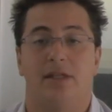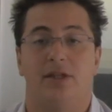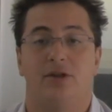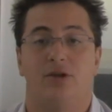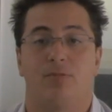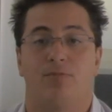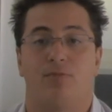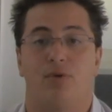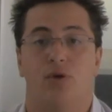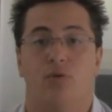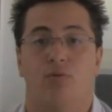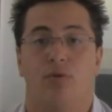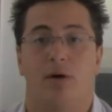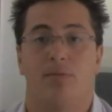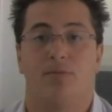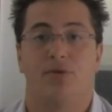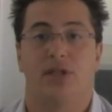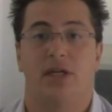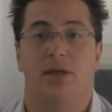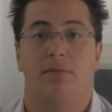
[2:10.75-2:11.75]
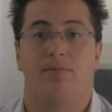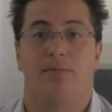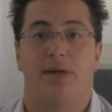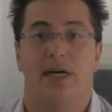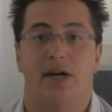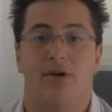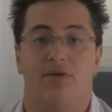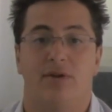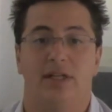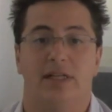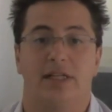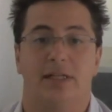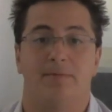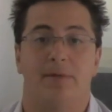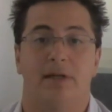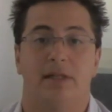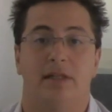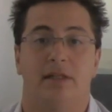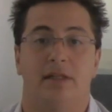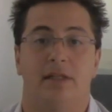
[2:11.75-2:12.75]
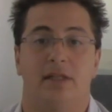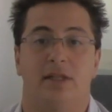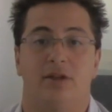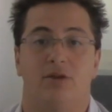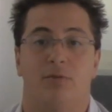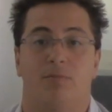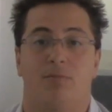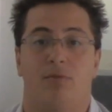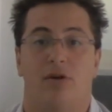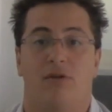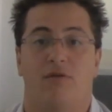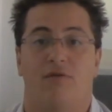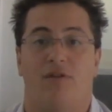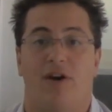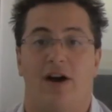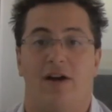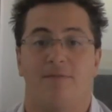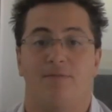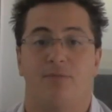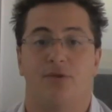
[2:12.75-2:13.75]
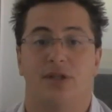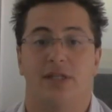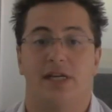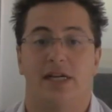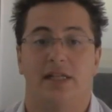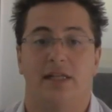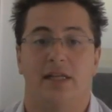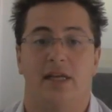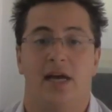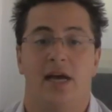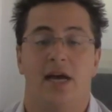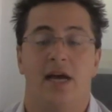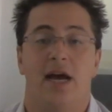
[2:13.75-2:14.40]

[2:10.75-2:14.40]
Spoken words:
0.1% better than expected at 0.5%.